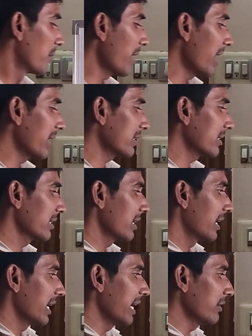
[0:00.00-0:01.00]
But
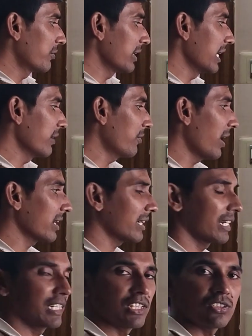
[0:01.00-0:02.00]
in free fall
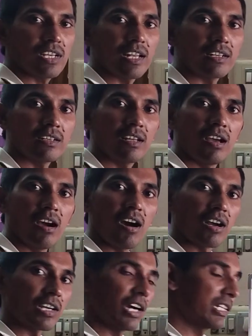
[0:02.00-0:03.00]
condition,
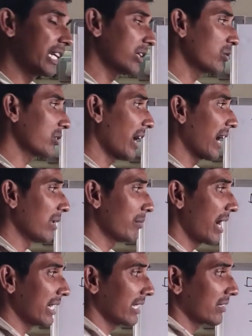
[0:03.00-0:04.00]
according to
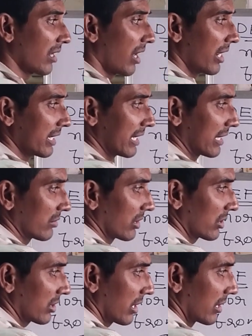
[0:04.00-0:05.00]
kinematic third
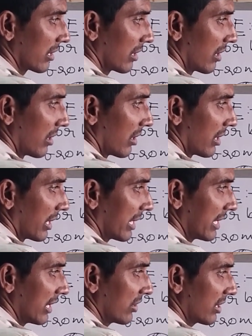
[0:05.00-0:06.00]
equation,
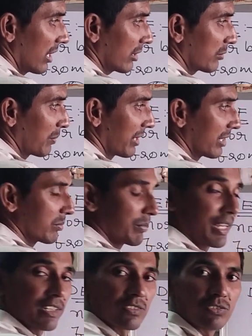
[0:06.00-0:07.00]
initial speed
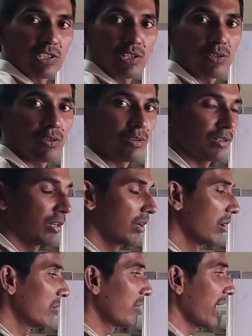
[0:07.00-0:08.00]
means 0,
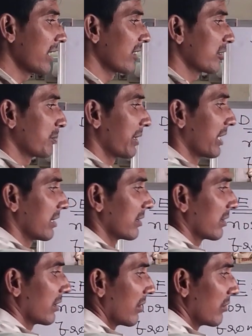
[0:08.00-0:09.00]
final speed
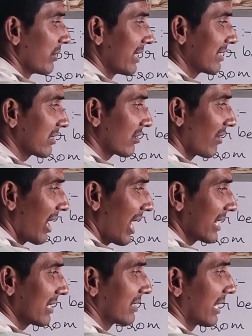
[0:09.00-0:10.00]
v
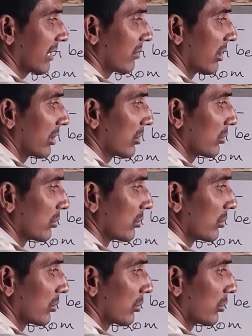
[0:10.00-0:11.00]
square is equal
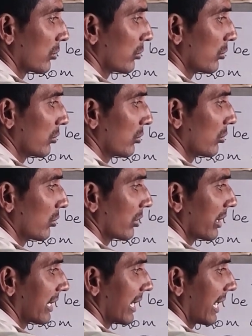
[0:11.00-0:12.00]
to
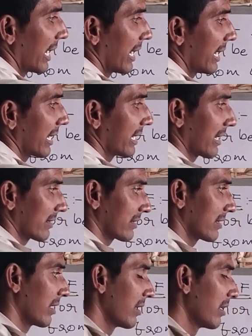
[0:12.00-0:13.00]
2as.